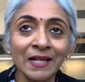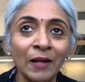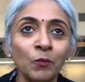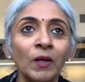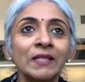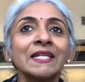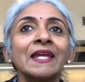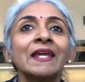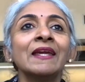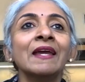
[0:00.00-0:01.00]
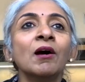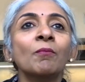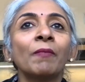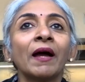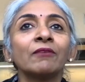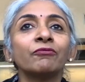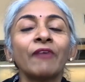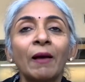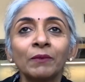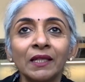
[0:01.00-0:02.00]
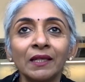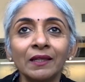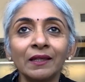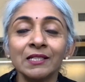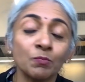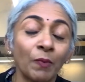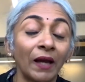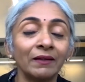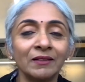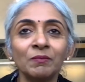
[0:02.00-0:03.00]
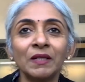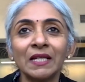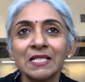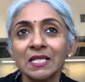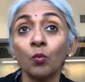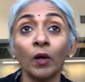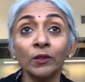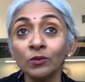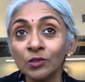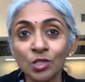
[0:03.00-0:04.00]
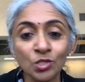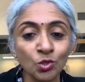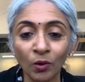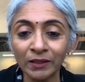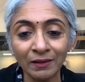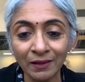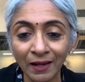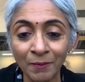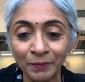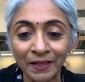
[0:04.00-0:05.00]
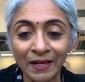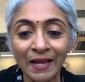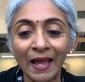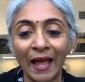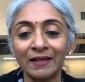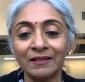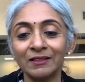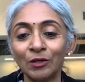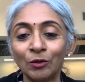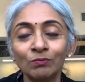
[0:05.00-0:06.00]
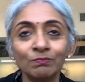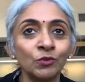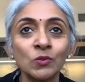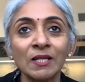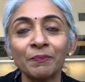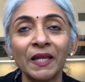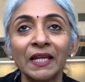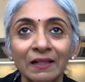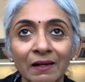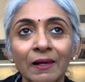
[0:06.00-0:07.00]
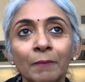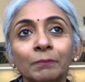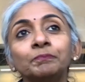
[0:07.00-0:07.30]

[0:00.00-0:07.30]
And one day, my family inspired me and said, "Why don't you just join the club and do something in a club?"